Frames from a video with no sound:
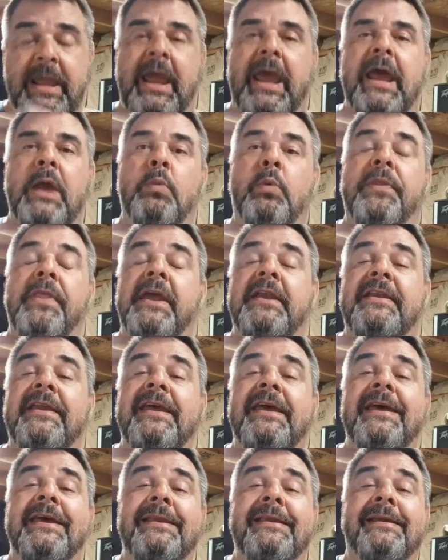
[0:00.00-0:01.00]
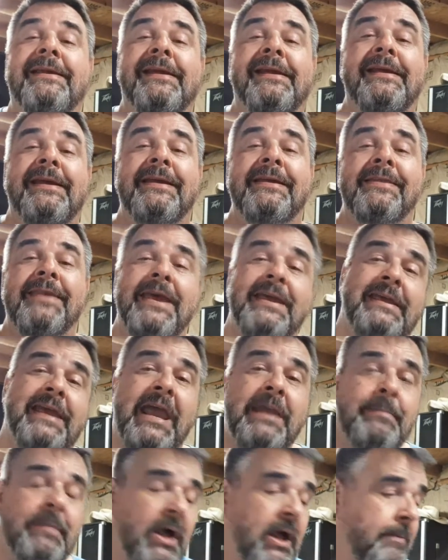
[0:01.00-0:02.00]
and when they did, they
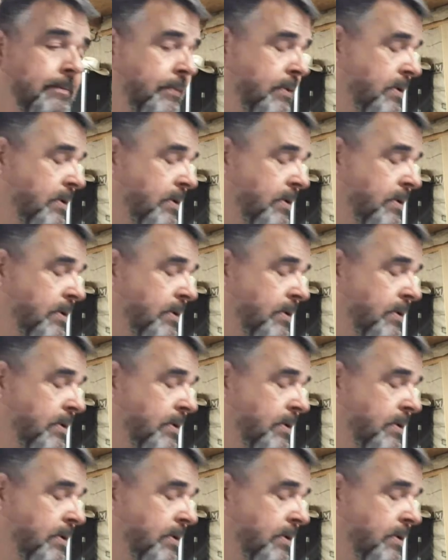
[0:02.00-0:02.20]
came up